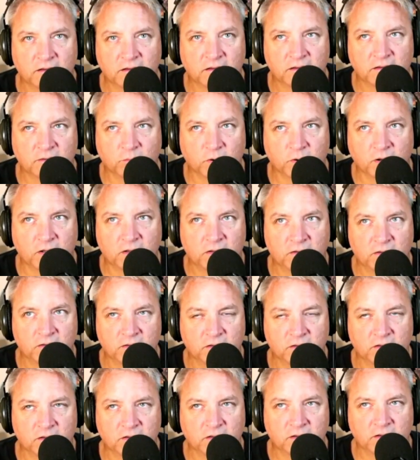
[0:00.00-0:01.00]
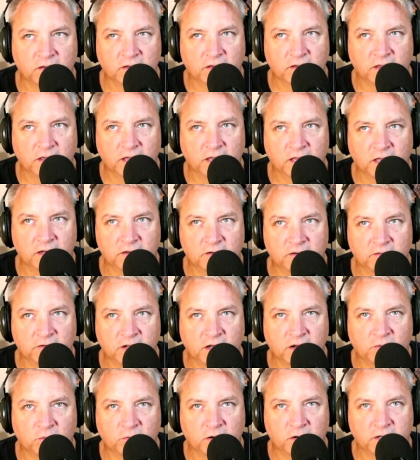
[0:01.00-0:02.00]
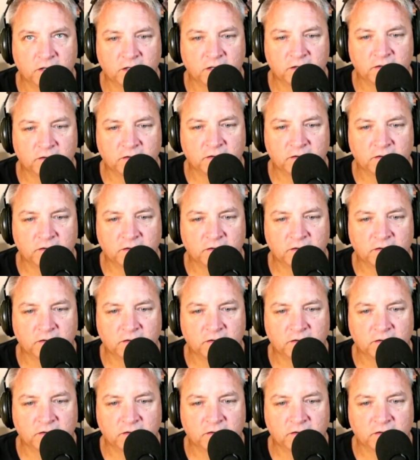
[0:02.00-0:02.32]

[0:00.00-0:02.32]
Well, and you're not working